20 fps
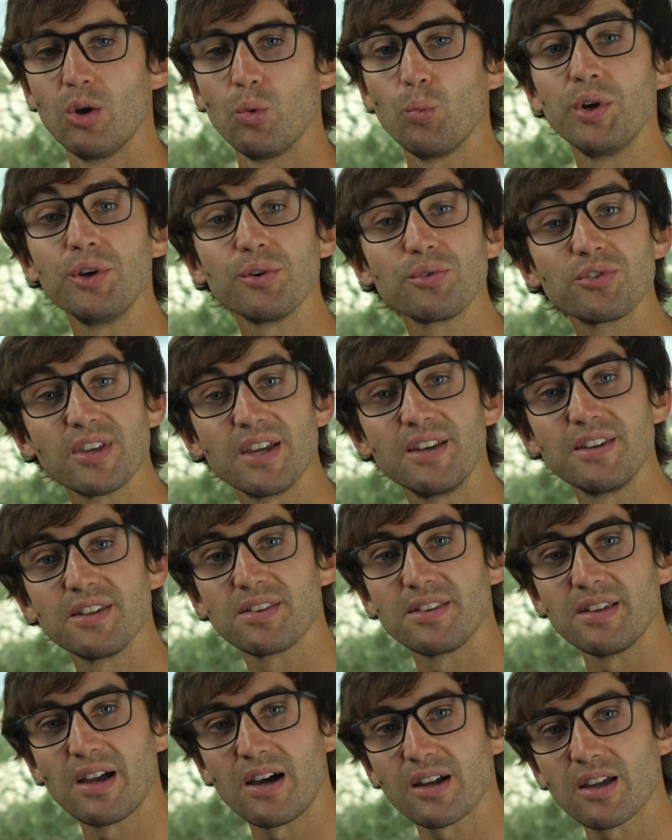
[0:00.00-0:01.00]
Windows 10 does
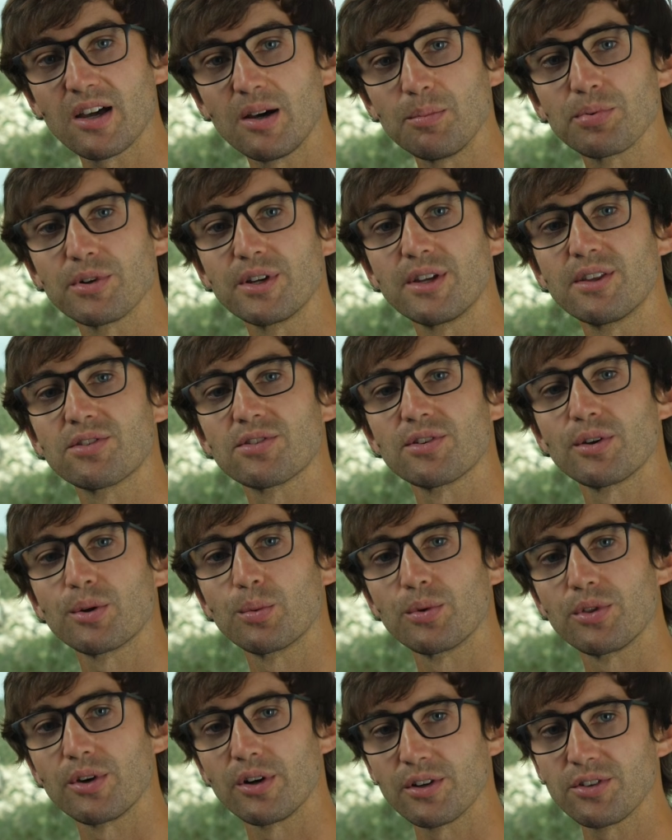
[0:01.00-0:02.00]
not come pre-installed
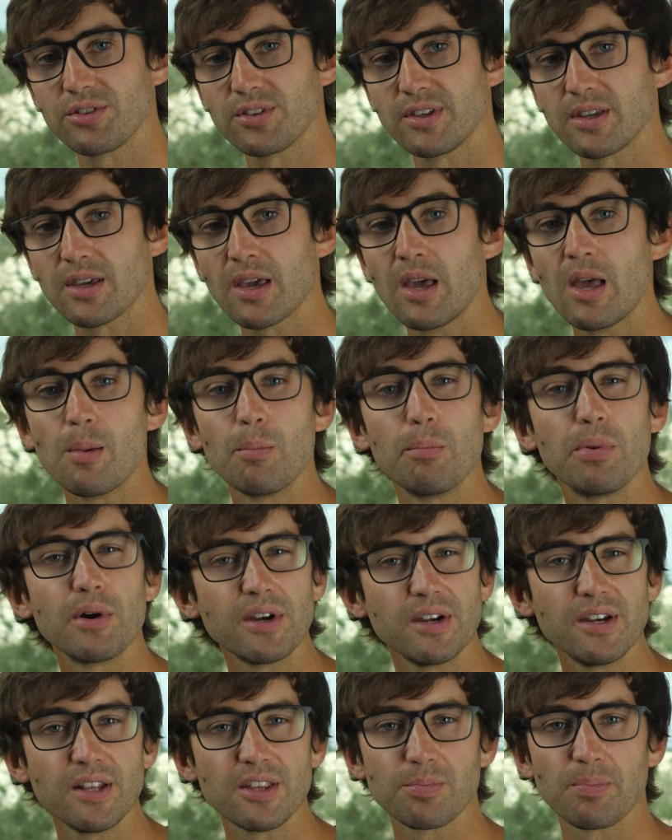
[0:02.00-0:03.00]
with rsync, but
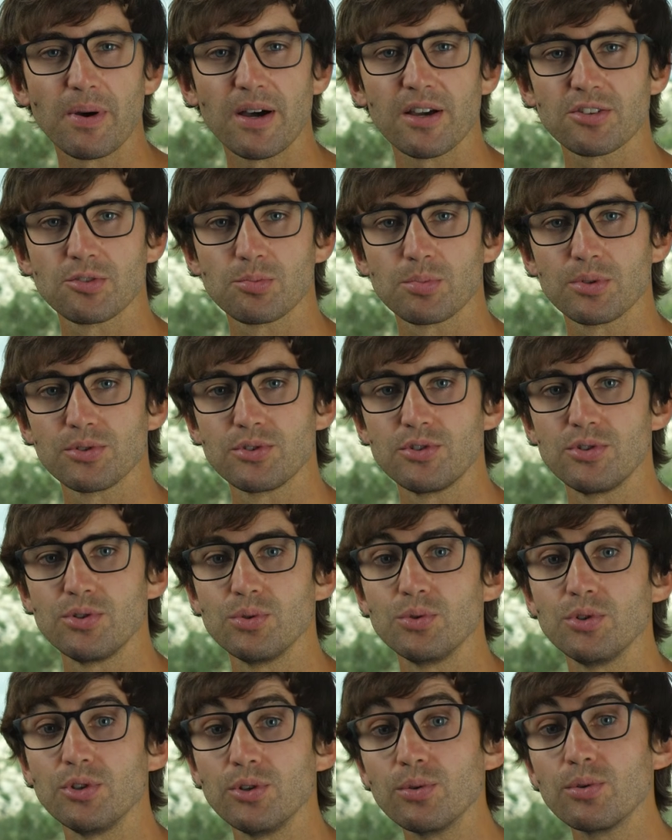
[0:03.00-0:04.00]
it is possible to
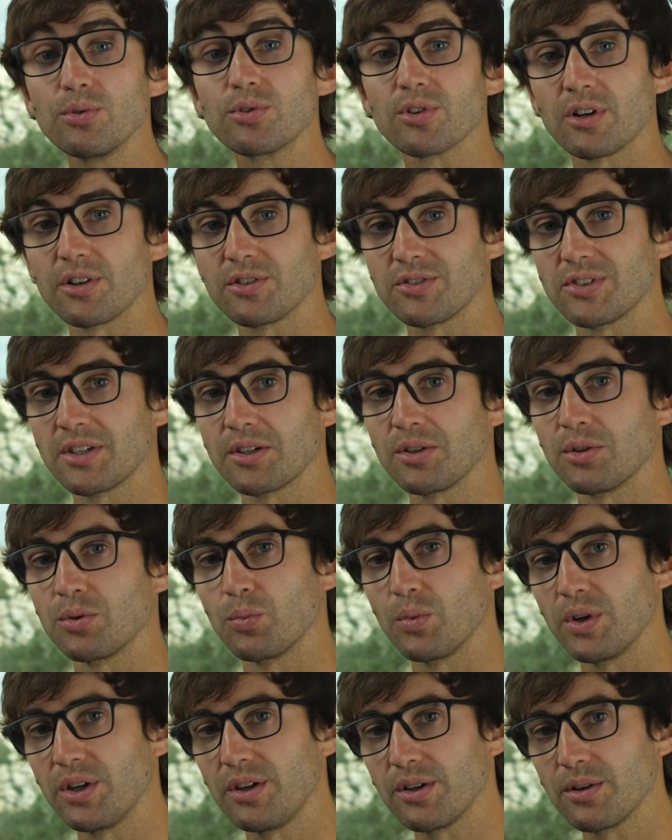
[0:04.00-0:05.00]
use rsync on
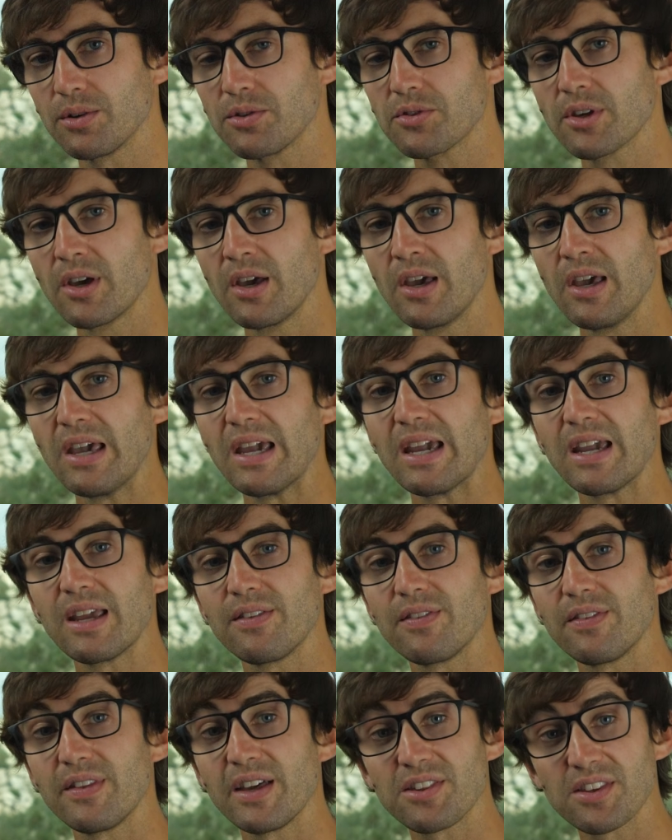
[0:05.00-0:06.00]
Windows,
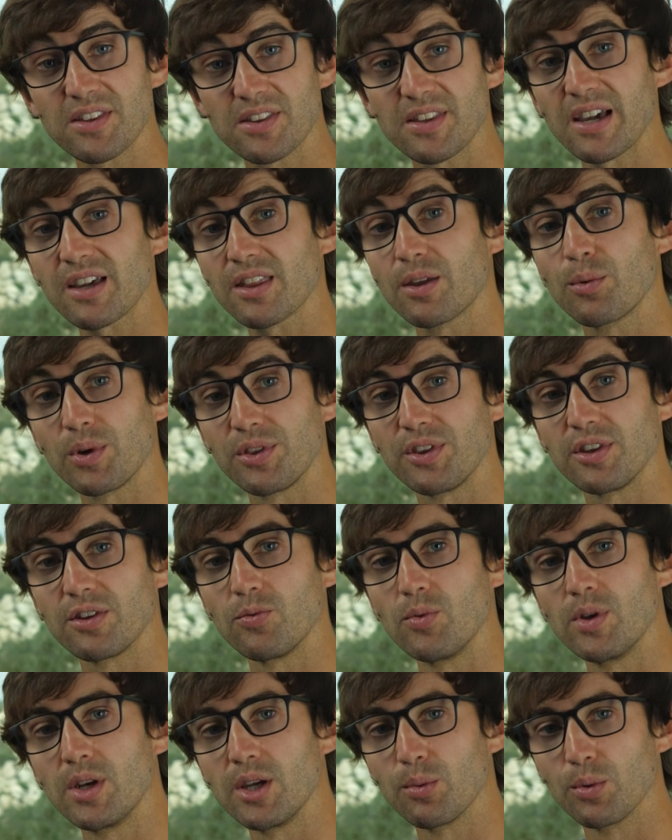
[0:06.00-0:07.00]
and that's exactly what this
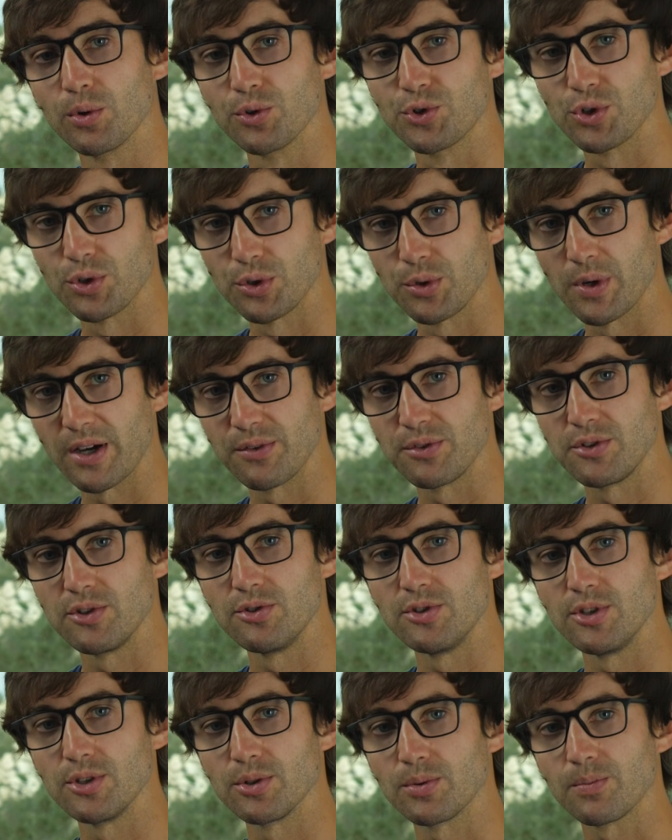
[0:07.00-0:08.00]
video will show you how to
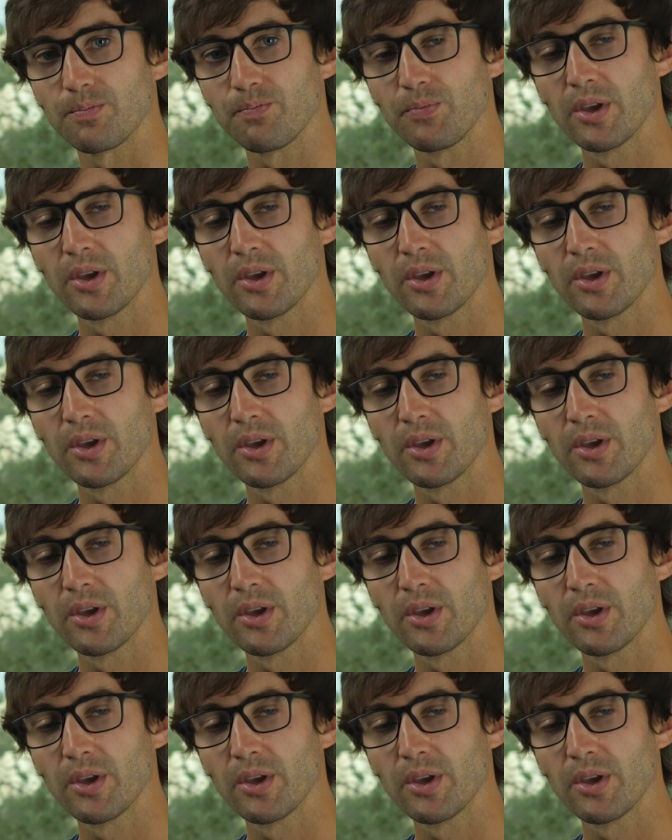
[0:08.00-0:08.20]
do.